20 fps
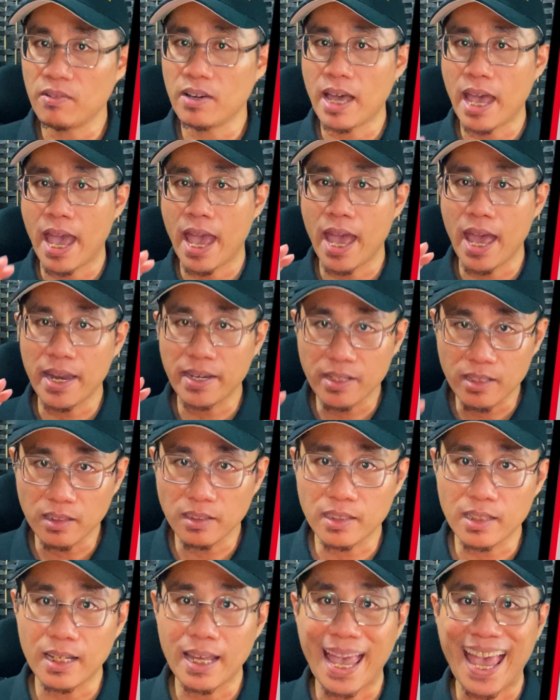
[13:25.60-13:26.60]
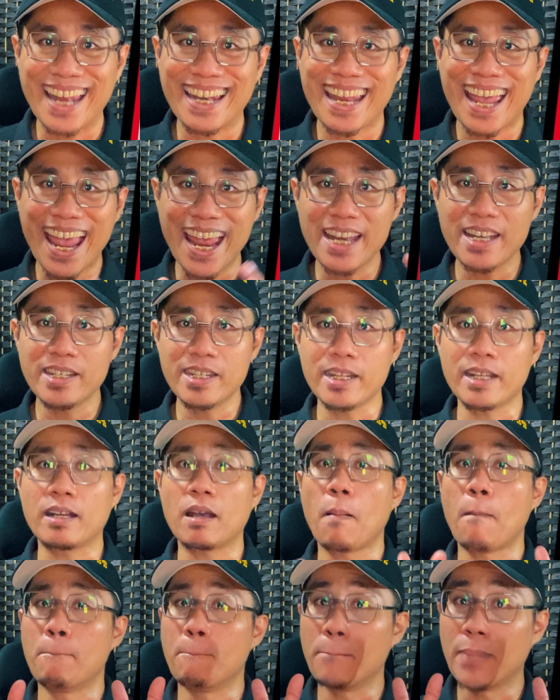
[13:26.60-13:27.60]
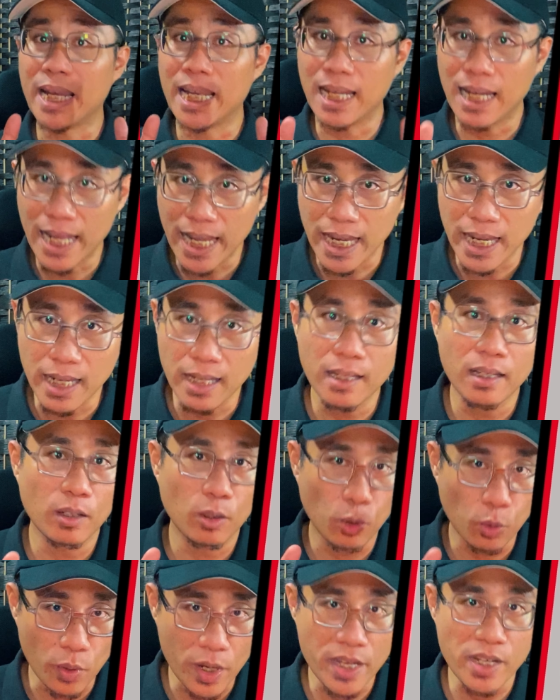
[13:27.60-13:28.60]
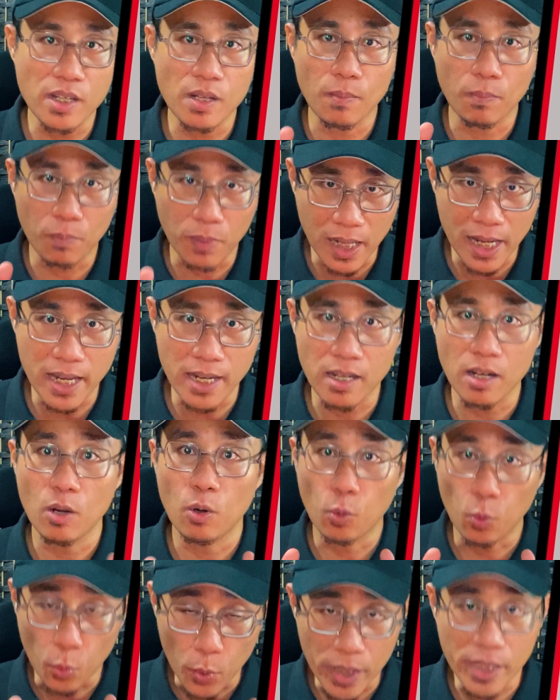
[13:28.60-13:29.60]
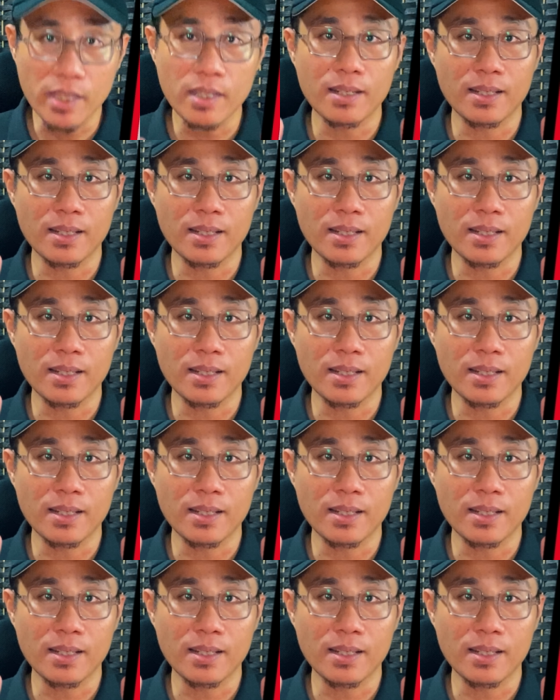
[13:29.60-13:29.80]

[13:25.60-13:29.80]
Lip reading: handled an antique Malay keris blade with